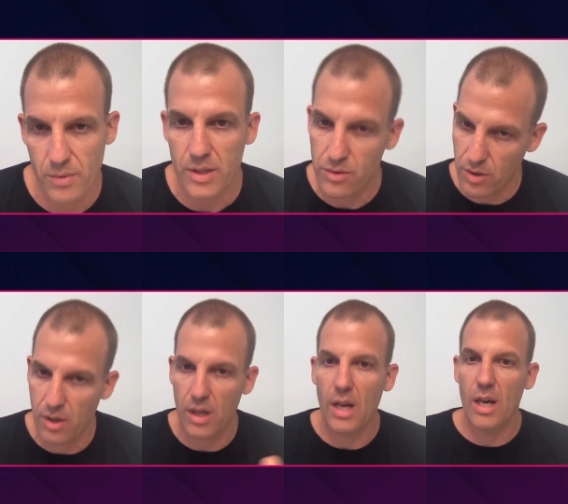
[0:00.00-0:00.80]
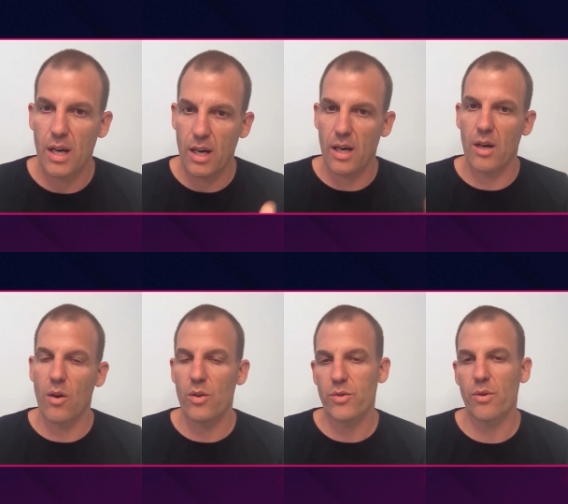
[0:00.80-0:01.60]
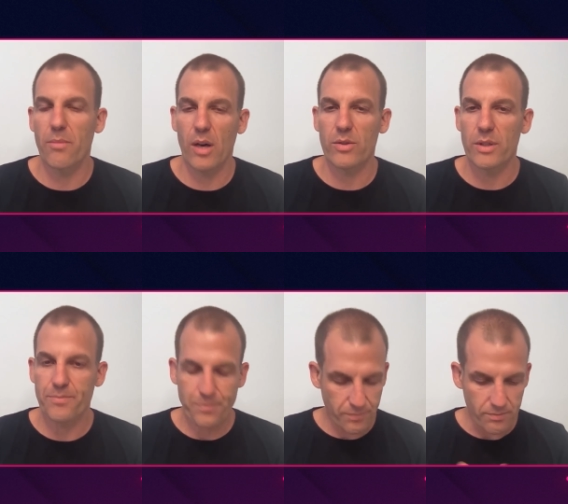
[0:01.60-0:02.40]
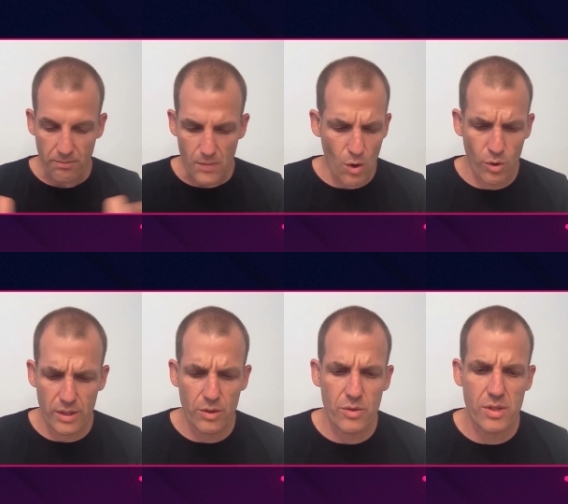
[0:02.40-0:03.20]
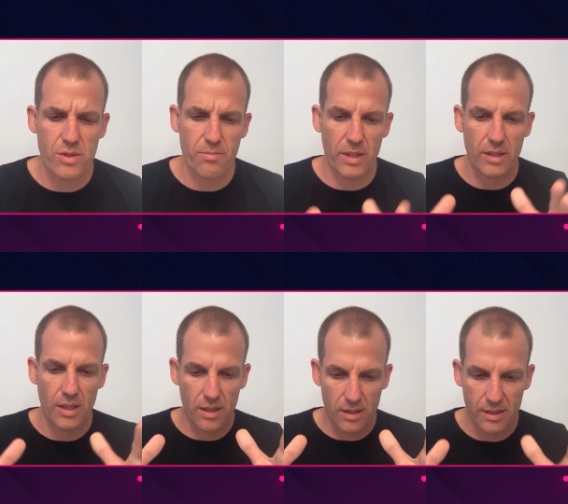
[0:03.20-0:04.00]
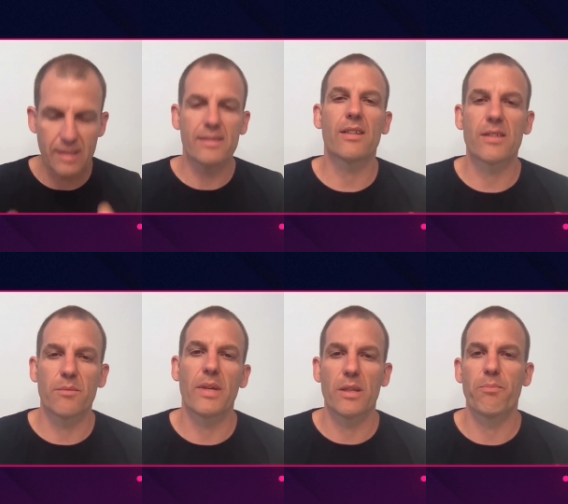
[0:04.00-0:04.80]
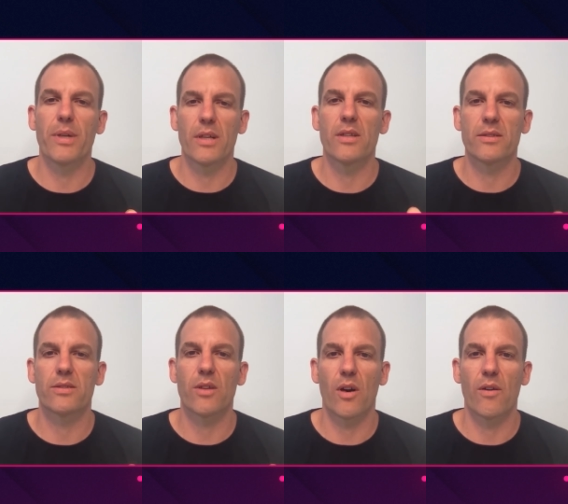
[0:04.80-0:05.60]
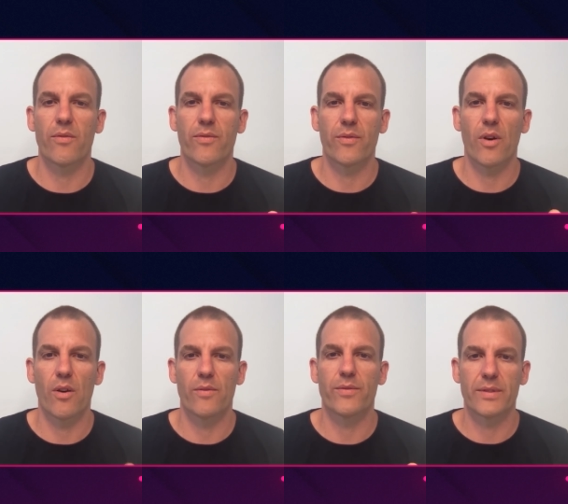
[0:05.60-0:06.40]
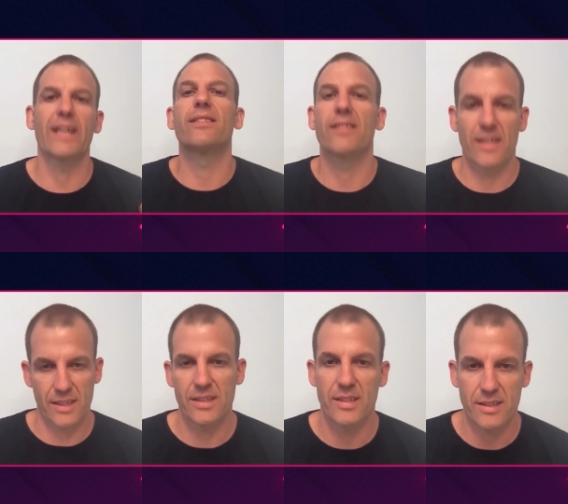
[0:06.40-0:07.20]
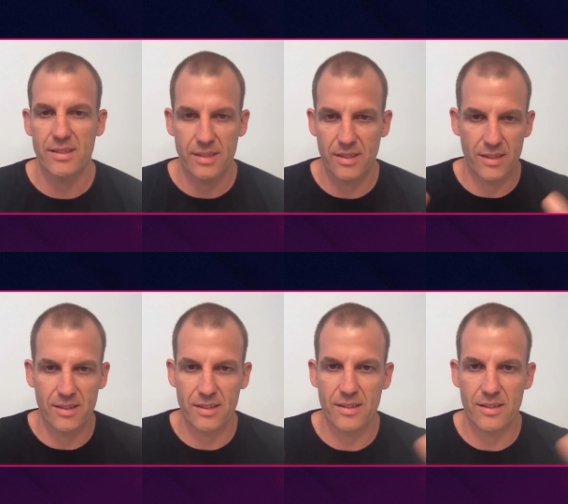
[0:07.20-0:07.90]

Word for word: We can talk uh, also about all the uses, but these are the main pillars of of text analytics in, in